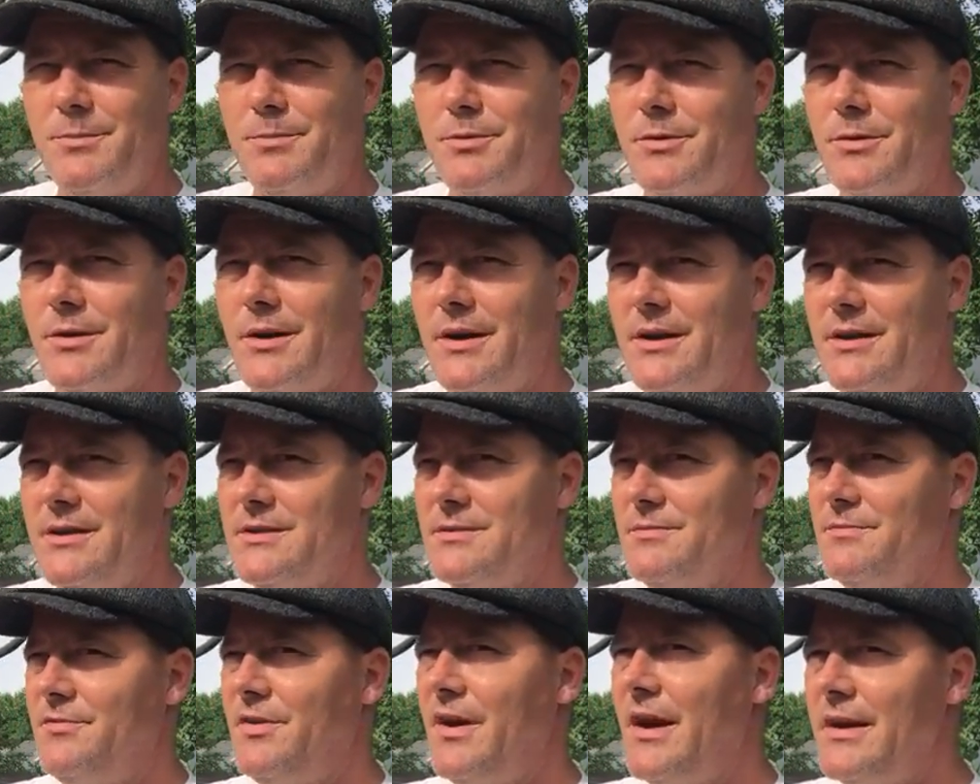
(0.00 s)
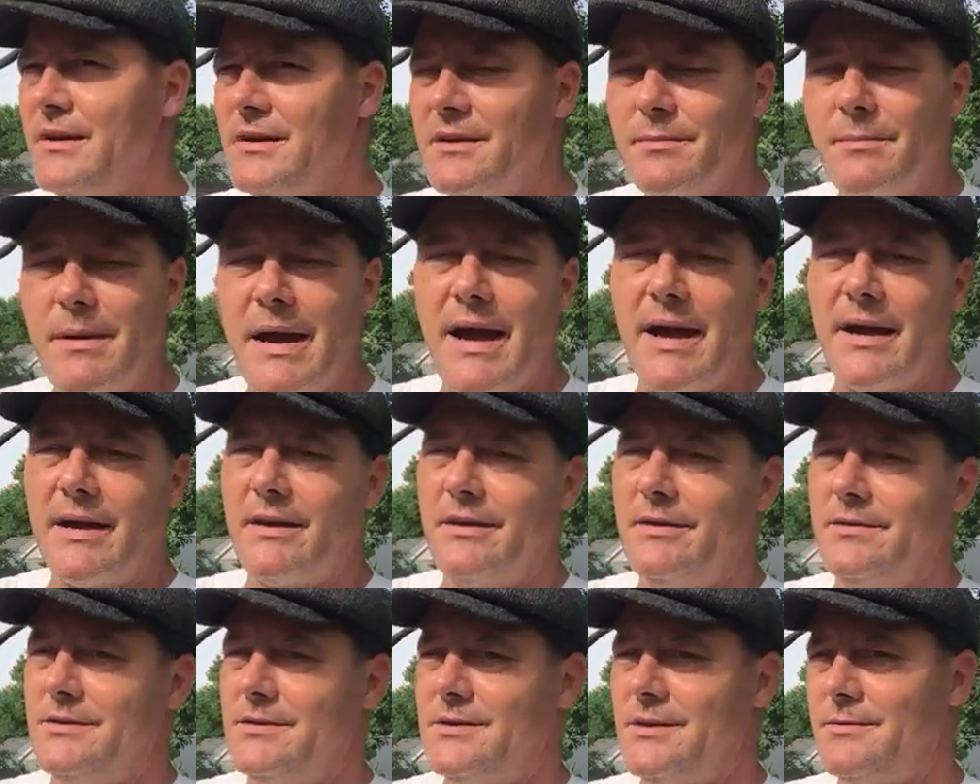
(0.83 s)
Peretti, some fine
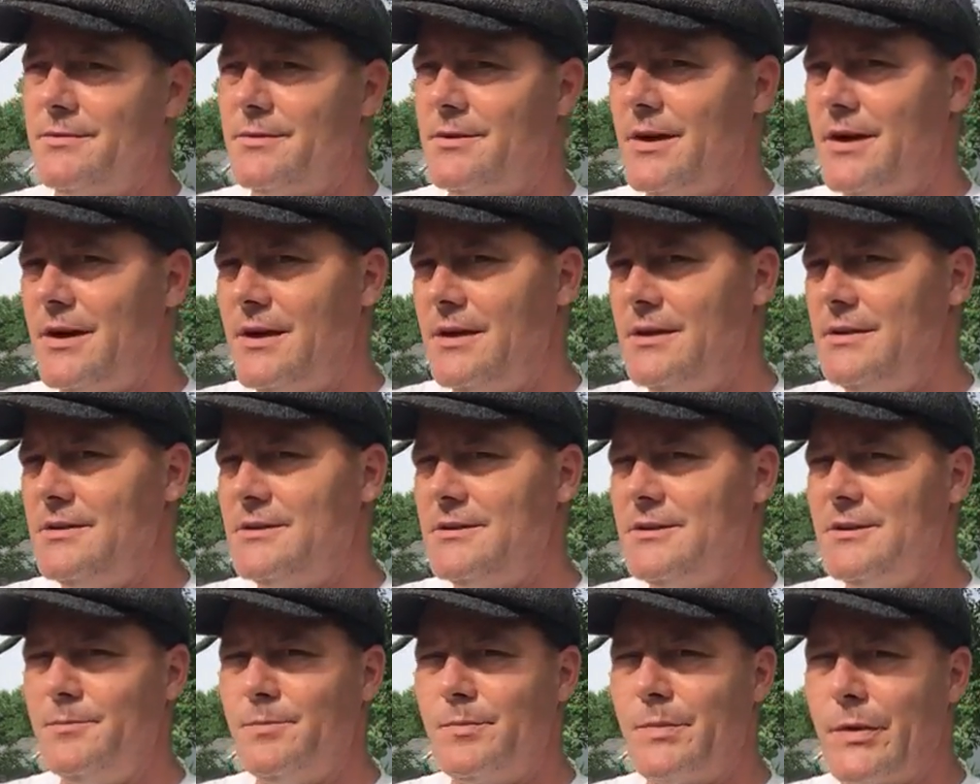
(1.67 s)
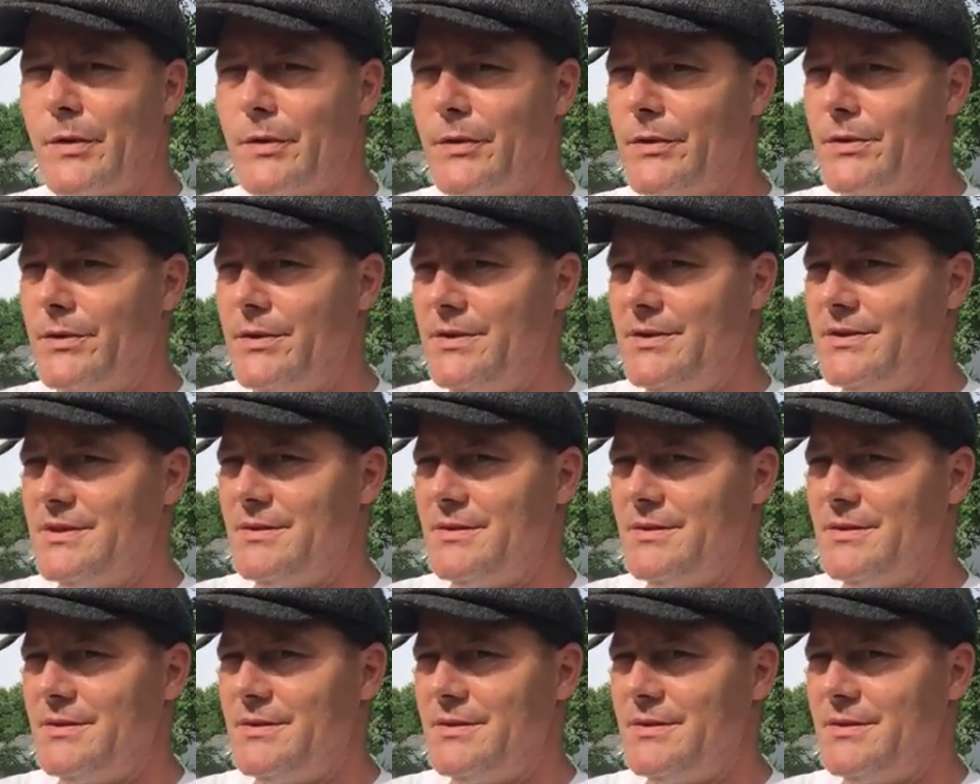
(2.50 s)
tobaccos that were aged in Burley.